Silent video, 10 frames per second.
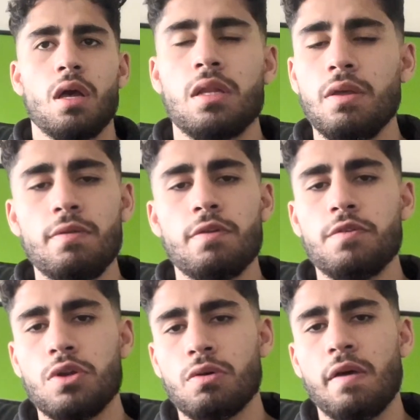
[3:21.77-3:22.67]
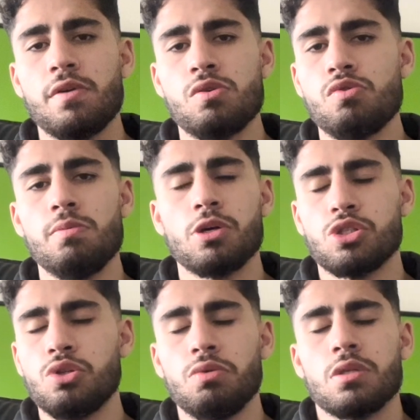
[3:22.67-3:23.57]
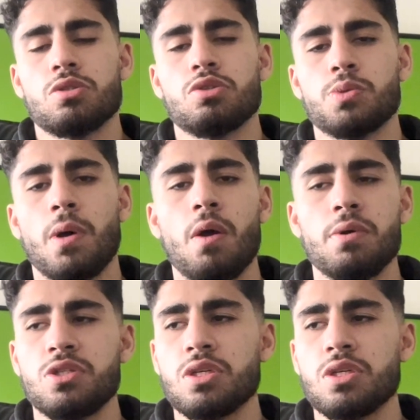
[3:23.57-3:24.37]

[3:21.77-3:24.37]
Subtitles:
And even if you don't have a group of students to spar with,